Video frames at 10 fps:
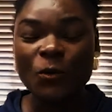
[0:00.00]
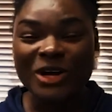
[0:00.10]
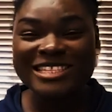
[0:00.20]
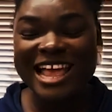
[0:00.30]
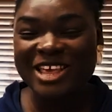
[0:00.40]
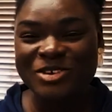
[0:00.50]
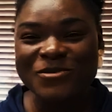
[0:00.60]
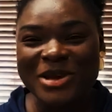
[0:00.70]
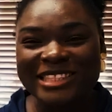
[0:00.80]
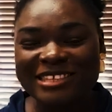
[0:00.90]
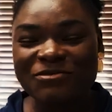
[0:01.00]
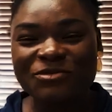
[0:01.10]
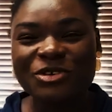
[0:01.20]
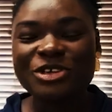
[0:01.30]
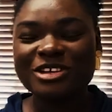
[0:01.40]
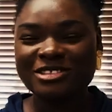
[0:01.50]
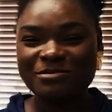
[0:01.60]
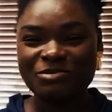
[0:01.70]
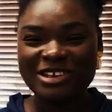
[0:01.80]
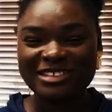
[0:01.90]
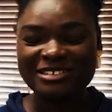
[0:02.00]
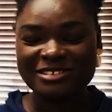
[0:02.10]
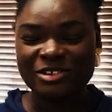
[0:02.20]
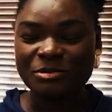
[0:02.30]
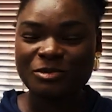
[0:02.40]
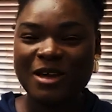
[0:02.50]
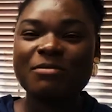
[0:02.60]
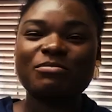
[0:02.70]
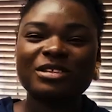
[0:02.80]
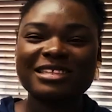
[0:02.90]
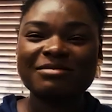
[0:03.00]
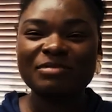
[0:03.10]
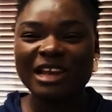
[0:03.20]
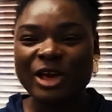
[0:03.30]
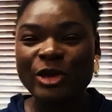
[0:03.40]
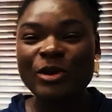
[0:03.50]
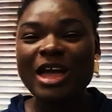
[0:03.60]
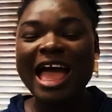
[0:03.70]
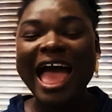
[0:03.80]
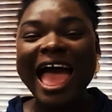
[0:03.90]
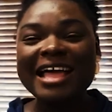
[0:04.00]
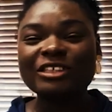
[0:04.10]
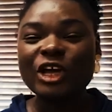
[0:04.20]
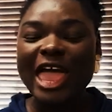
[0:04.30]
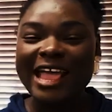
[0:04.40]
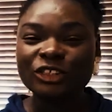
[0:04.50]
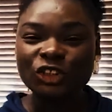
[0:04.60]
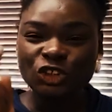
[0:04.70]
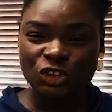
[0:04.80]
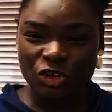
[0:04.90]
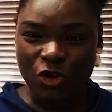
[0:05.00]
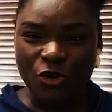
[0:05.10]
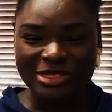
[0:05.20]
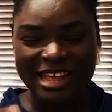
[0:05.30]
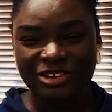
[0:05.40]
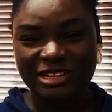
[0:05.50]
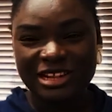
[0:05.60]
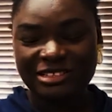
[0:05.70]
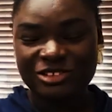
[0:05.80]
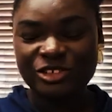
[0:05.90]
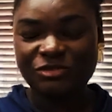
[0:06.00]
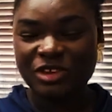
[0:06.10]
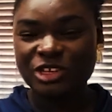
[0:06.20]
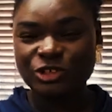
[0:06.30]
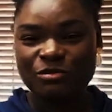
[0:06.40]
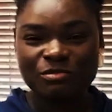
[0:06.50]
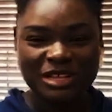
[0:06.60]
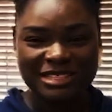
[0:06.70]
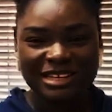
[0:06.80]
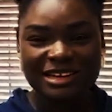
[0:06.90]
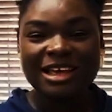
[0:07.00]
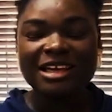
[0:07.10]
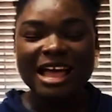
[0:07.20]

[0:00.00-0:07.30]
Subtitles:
What are you waiting for? You need to press the subscribe button below and ensure that you click the notification button